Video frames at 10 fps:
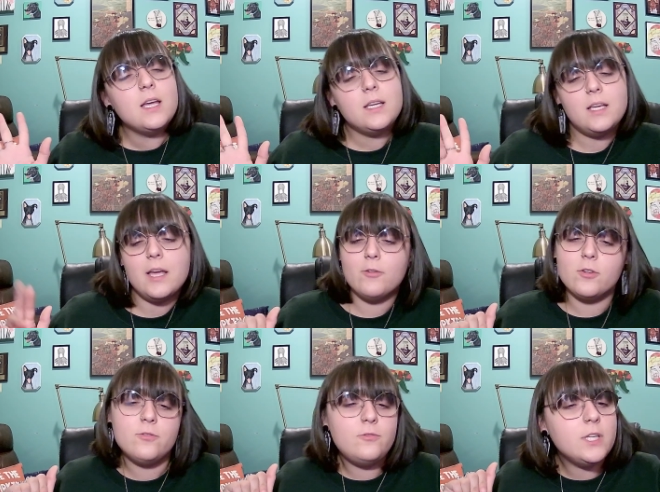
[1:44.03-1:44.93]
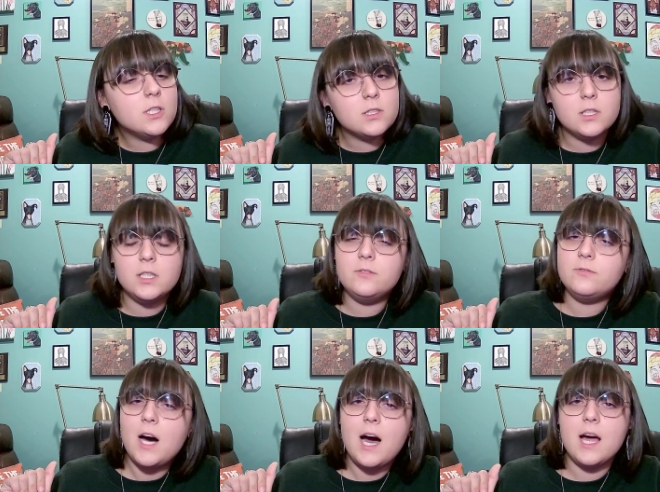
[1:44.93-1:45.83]
gave her feel good
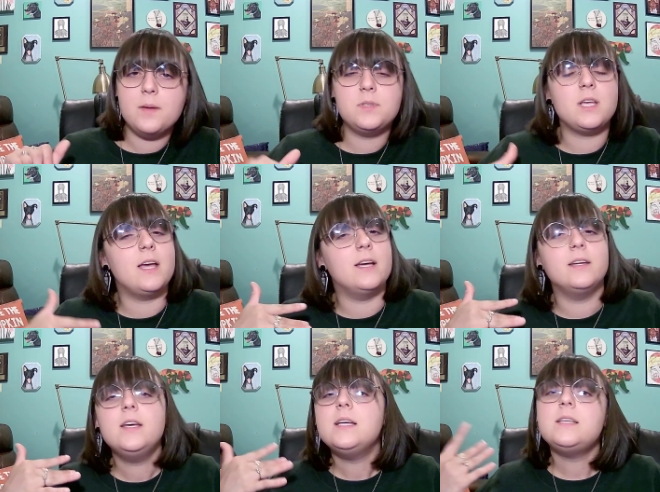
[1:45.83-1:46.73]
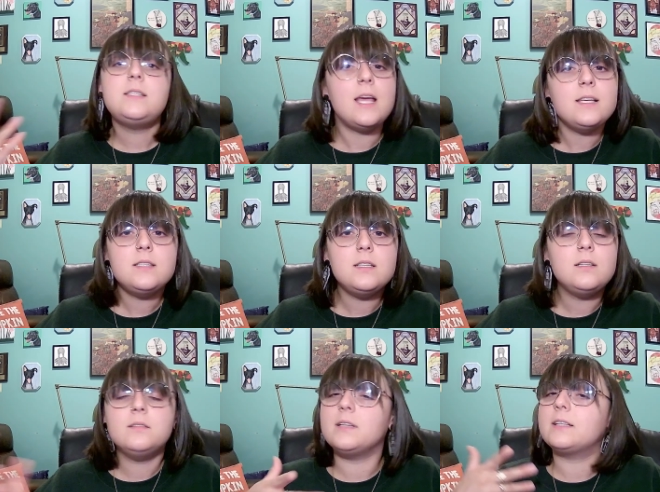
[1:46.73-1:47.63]
vibes and
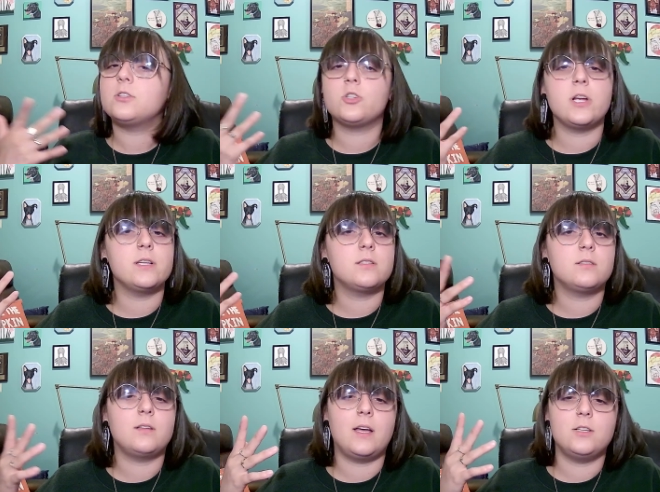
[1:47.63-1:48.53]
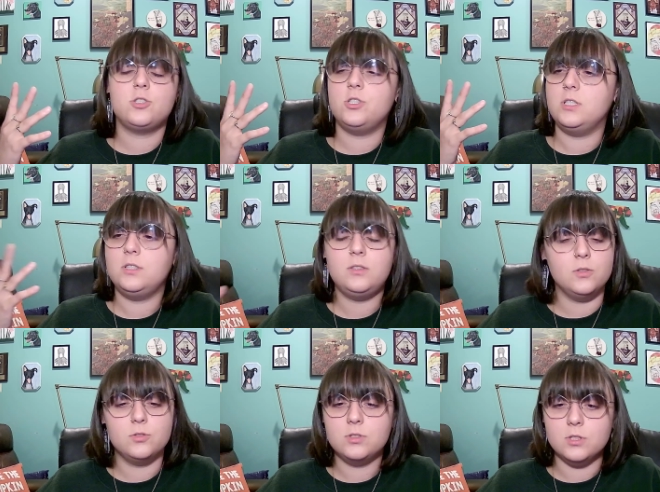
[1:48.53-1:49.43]
tasted like the drinks that she
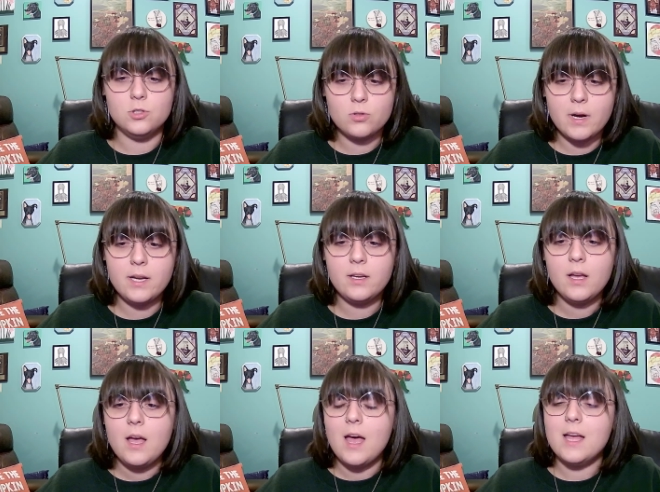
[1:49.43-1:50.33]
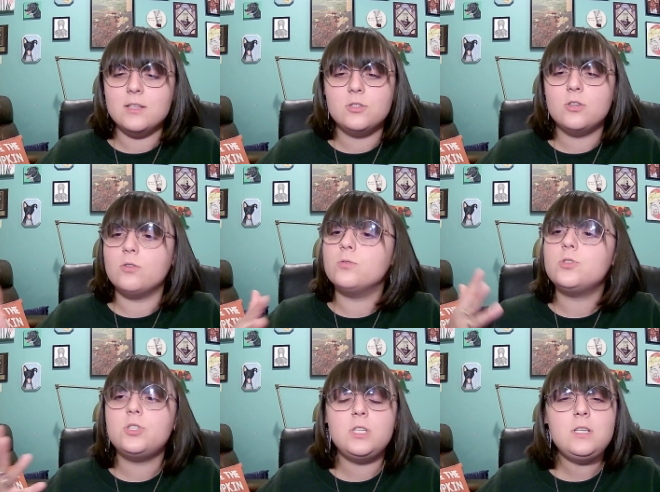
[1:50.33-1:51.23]
used to drink. And so
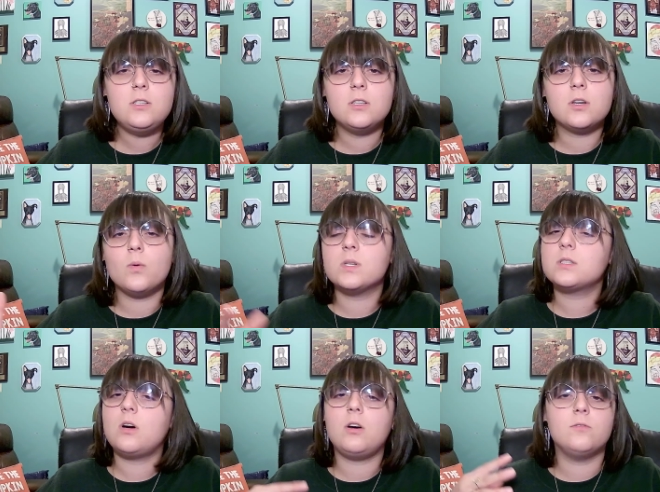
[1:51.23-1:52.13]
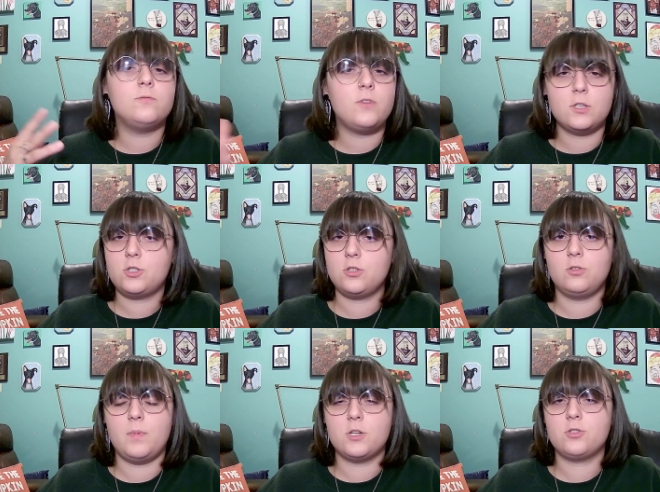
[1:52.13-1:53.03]
she took what's called
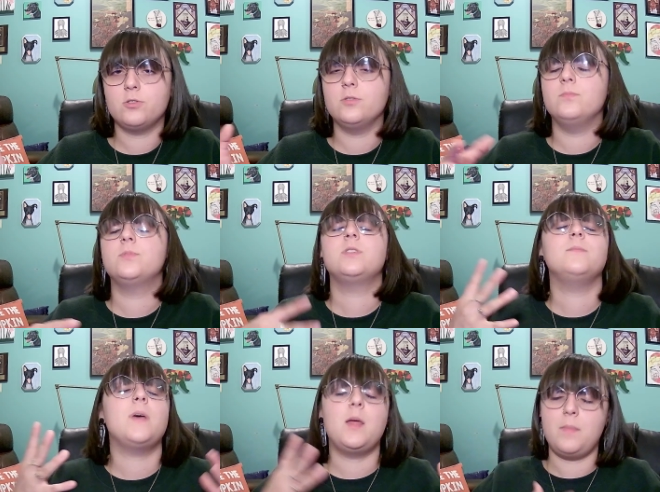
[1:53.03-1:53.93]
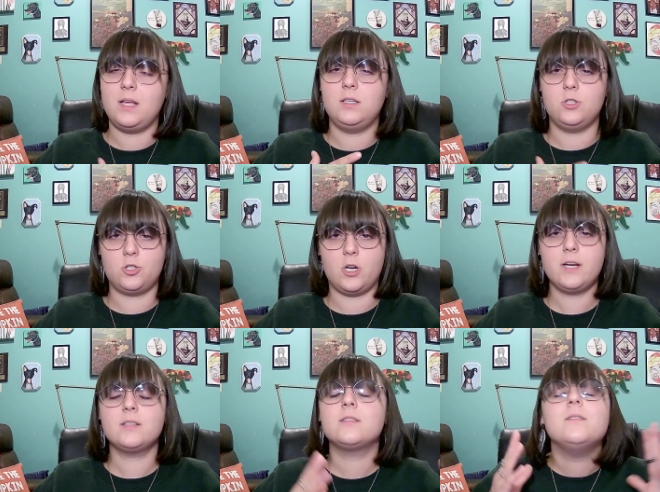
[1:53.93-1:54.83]
functional mushrooms and made these
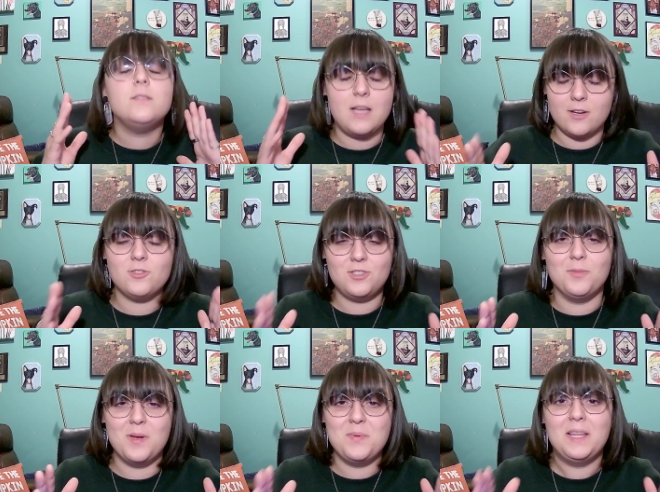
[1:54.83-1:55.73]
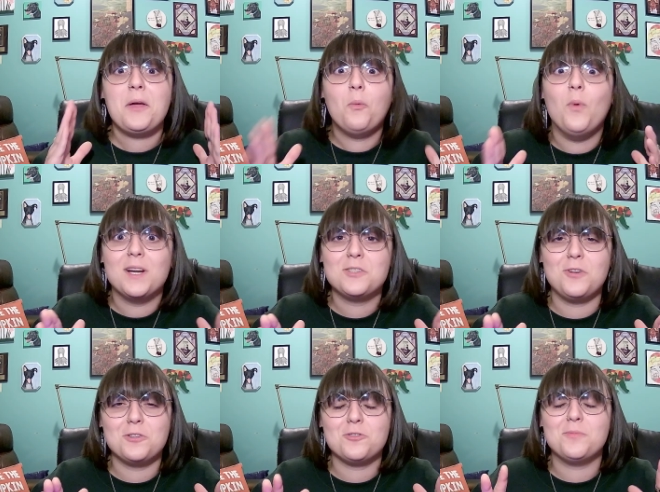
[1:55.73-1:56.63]
drinks. Now you still may be like, what is
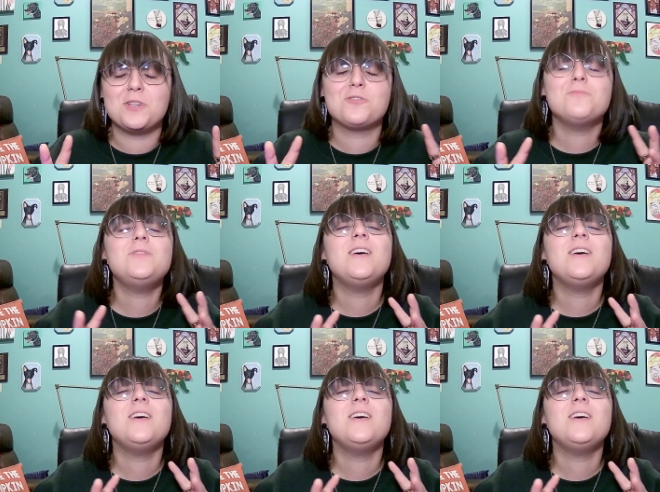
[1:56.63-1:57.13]
functional mushrooms?